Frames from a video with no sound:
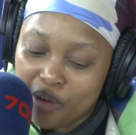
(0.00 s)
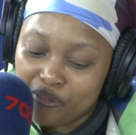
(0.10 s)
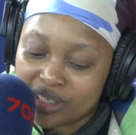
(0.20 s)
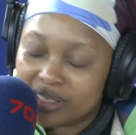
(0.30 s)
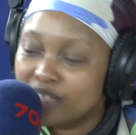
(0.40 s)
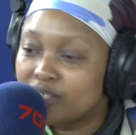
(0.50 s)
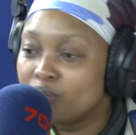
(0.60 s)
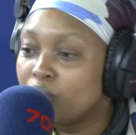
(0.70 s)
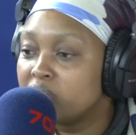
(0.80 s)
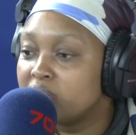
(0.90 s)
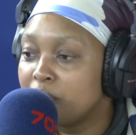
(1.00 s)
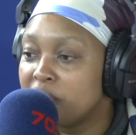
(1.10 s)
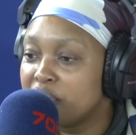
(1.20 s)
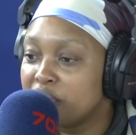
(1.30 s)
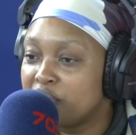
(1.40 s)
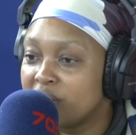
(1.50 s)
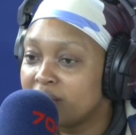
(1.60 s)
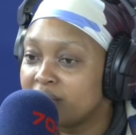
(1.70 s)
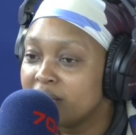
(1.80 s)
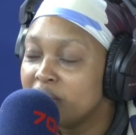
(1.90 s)
conversation, what are some of the
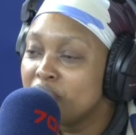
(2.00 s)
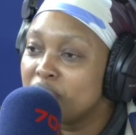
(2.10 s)
things